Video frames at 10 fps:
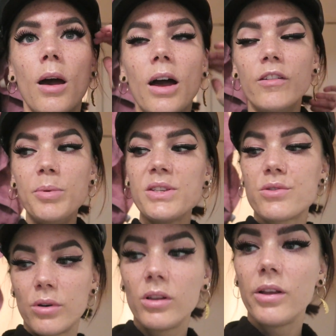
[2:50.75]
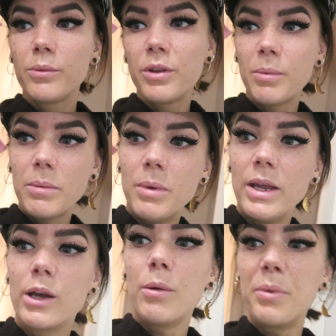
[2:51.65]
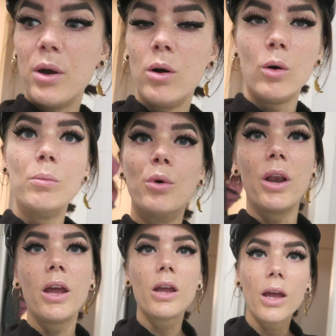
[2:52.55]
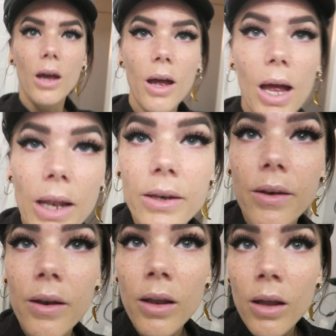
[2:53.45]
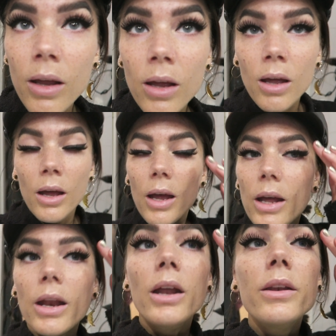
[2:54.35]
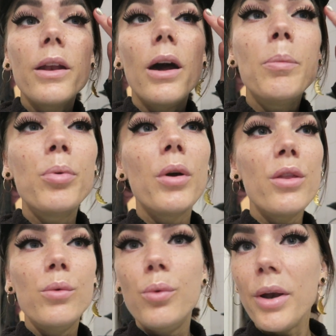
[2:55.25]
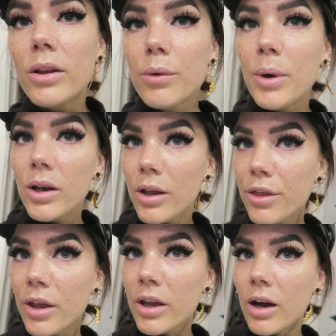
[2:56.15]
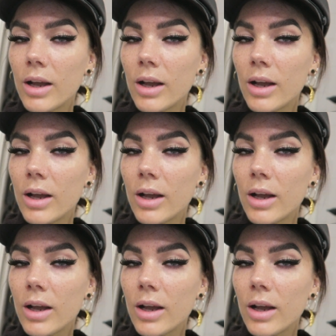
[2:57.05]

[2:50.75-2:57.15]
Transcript: I have been struggling with my makeup the whole morning and it ended up with a really thick